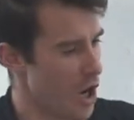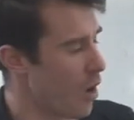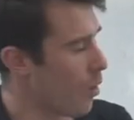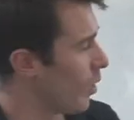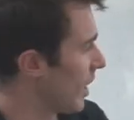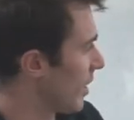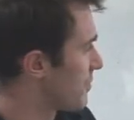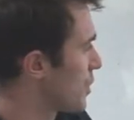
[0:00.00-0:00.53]

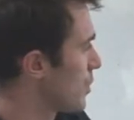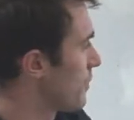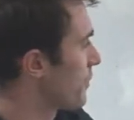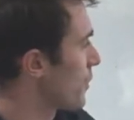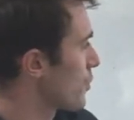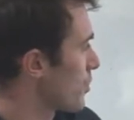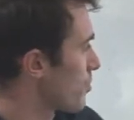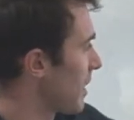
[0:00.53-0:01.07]
While I have two
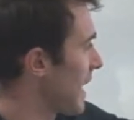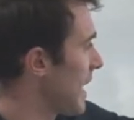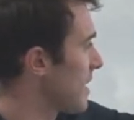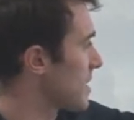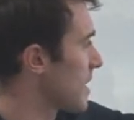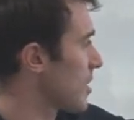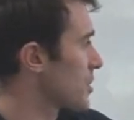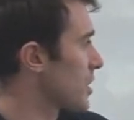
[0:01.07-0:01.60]
further planned
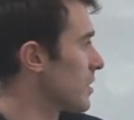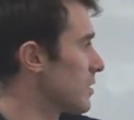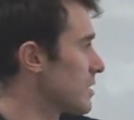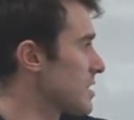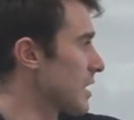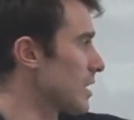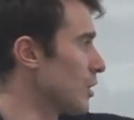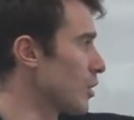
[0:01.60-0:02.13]
articles
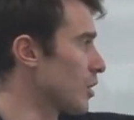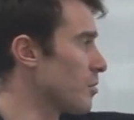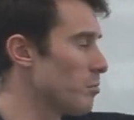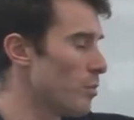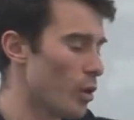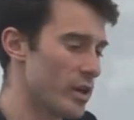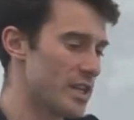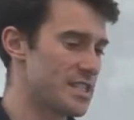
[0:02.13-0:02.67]
that look
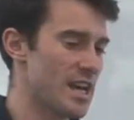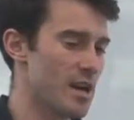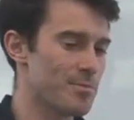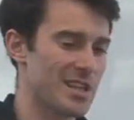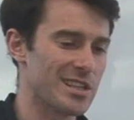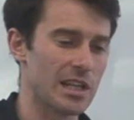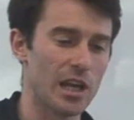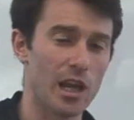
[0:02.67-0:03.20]
more in depth
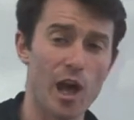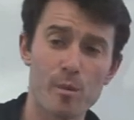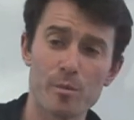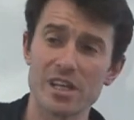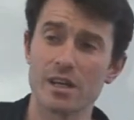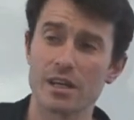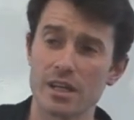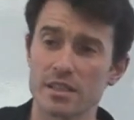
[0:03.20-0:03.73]
at the
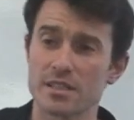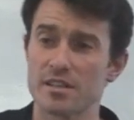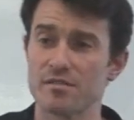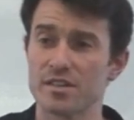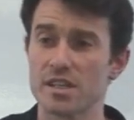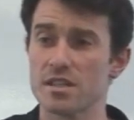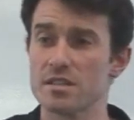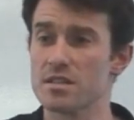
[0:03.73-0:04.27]
lobbying
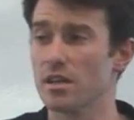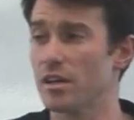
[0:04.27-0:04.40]
activities